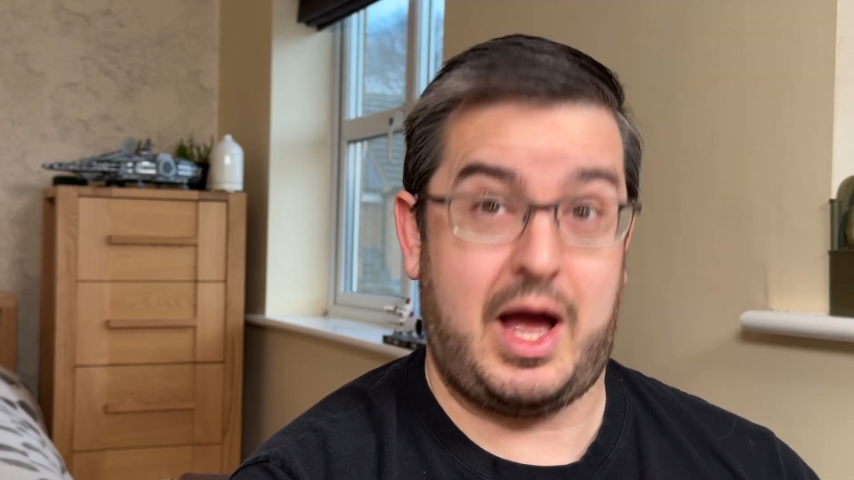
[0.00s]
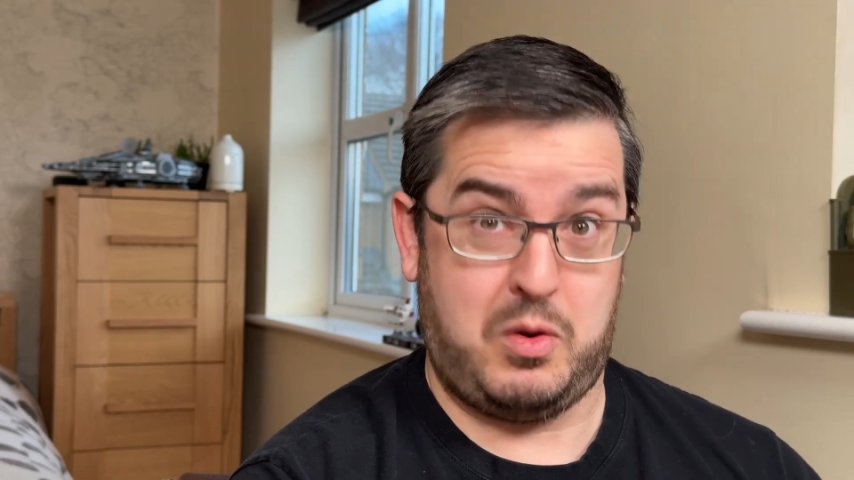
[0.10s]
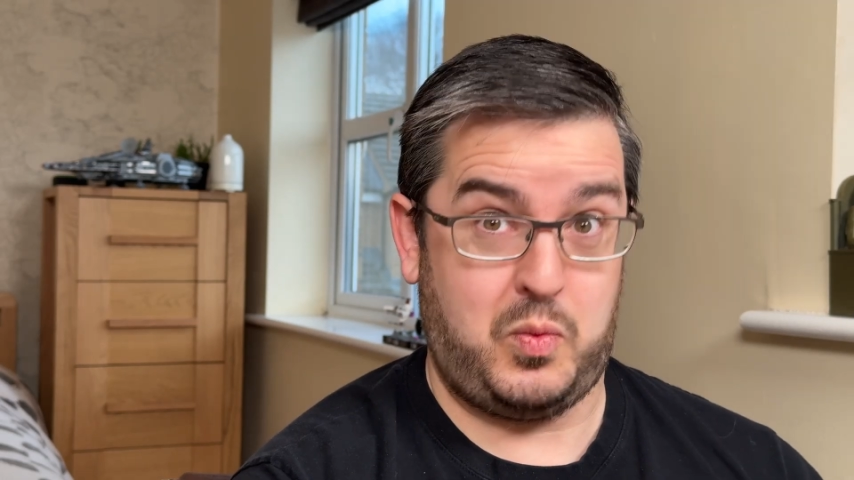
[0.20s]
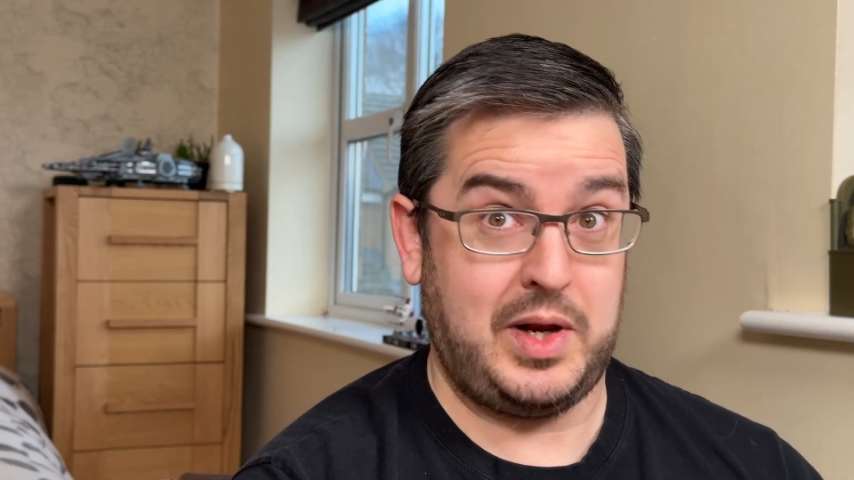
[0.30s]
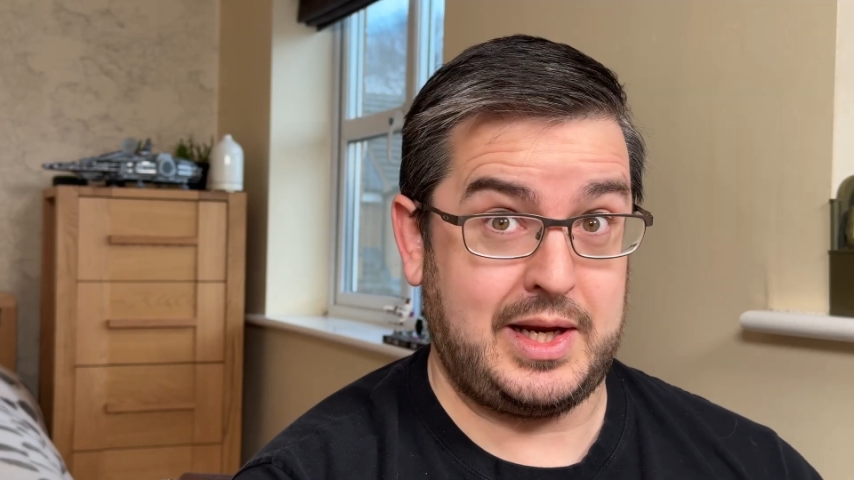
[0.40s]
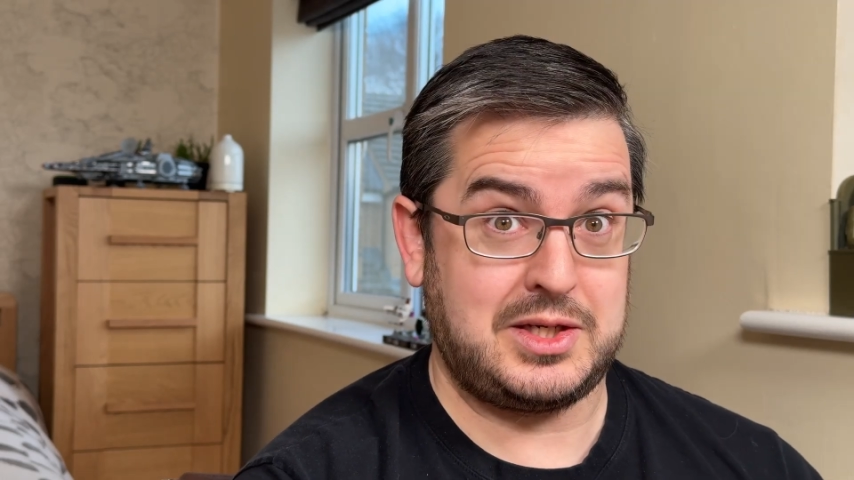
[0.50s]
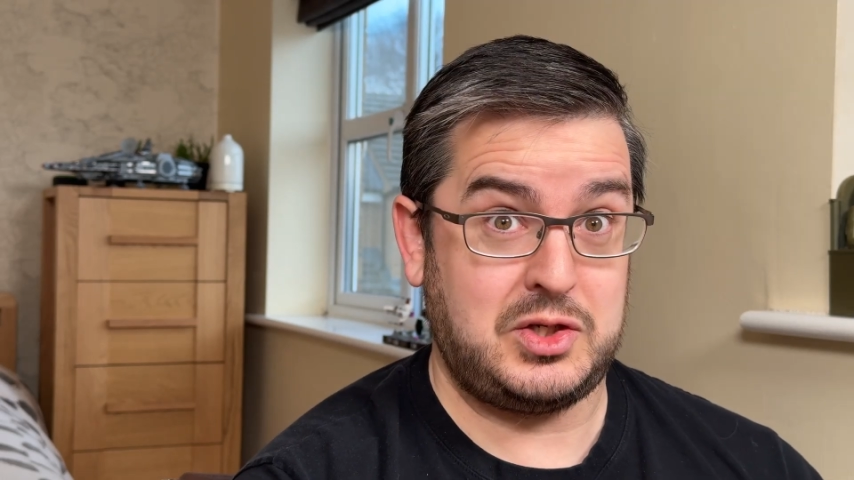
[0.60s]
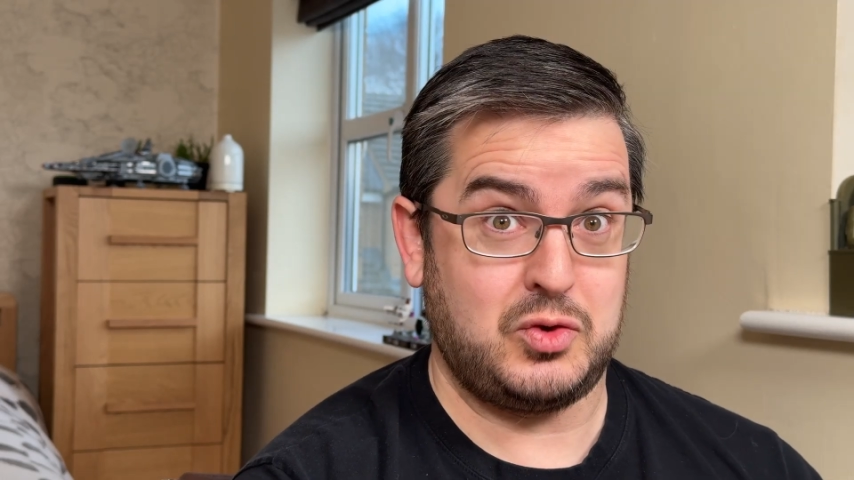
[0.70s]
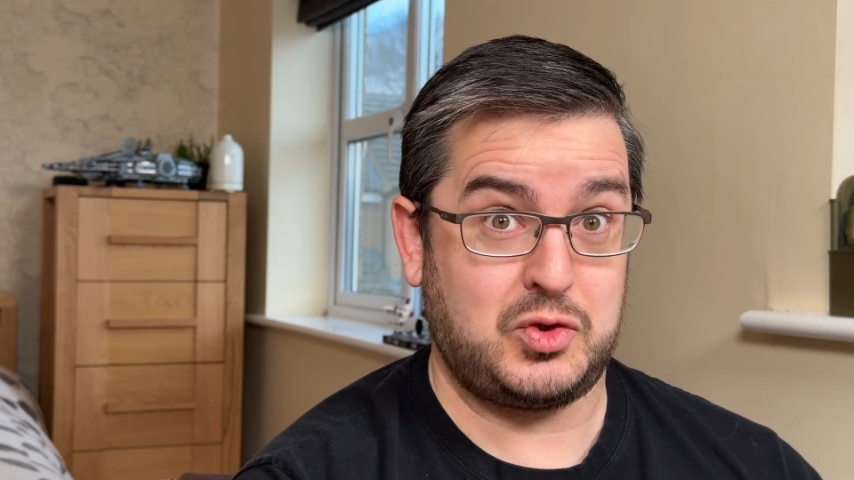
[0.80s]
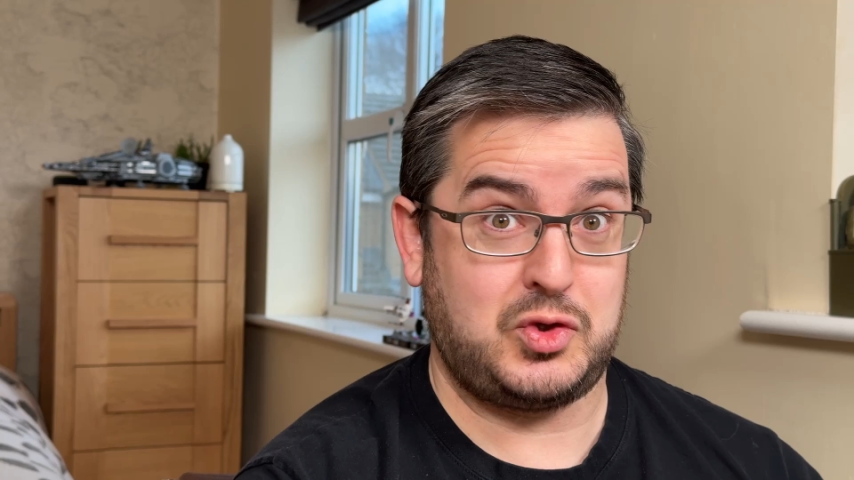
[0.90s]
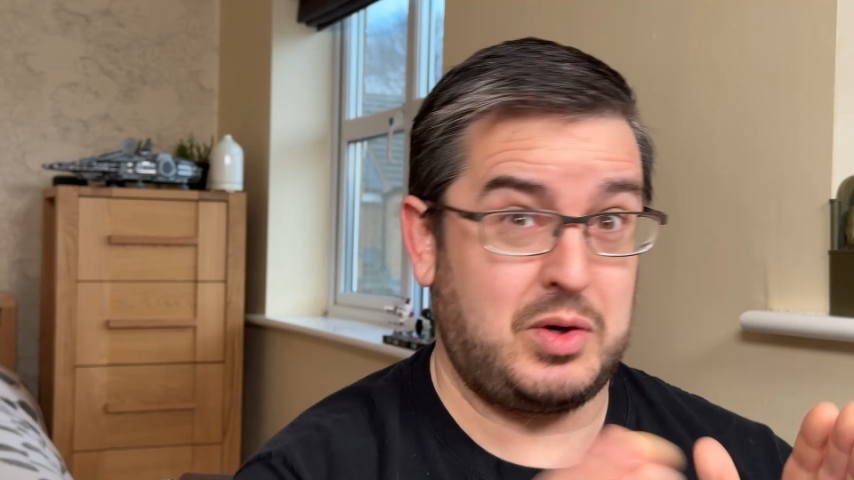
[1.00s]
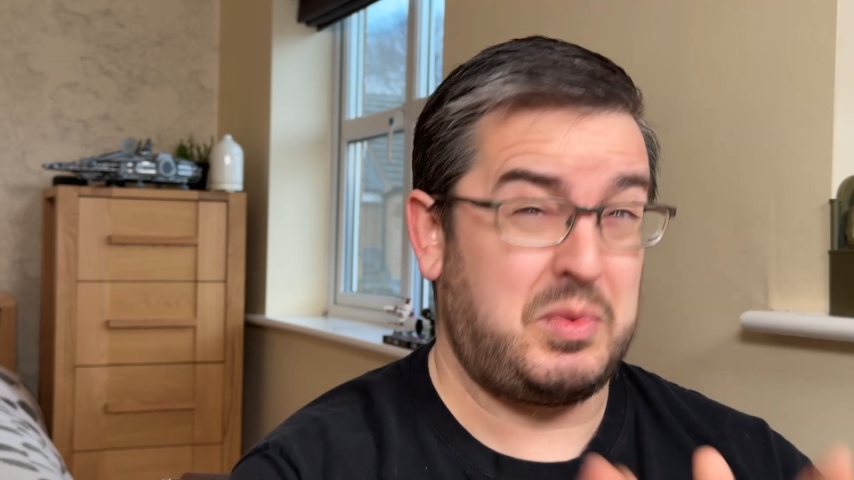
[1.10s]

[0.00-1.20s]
I will get to yours soon.